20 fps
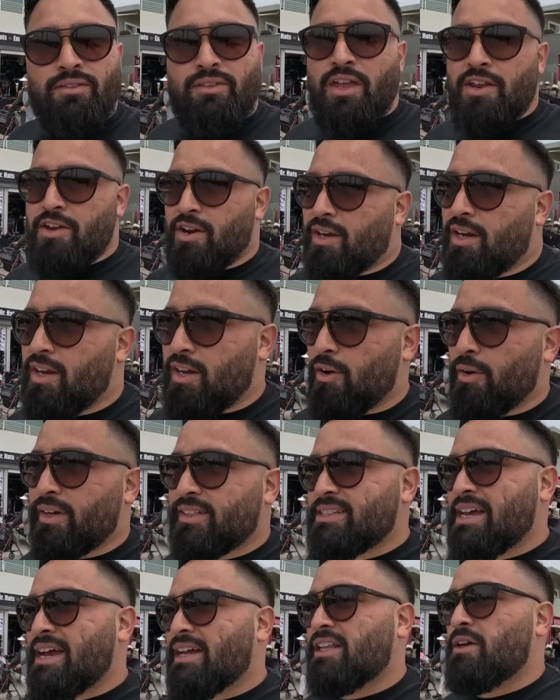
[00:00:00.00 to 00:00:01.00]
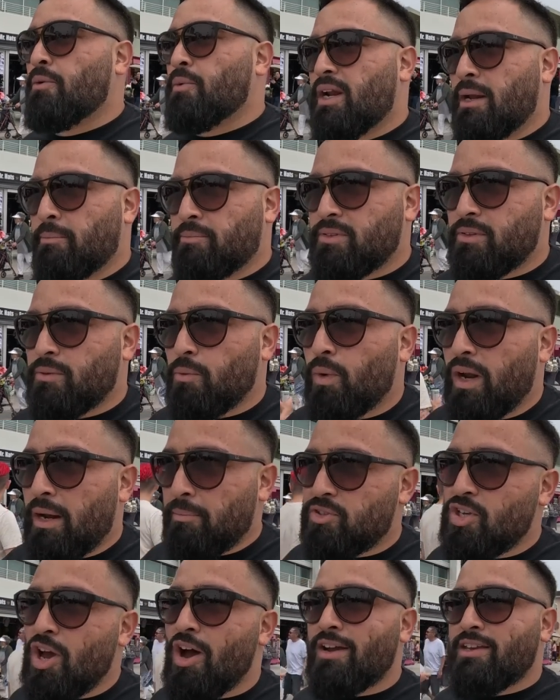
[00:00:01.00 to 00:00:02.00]
then you're gonna know exactly what
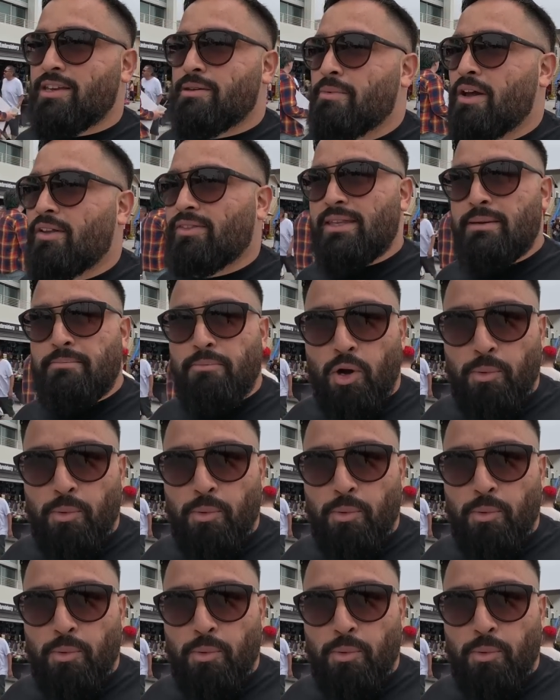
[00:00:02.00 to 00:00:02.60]
I'm talking about the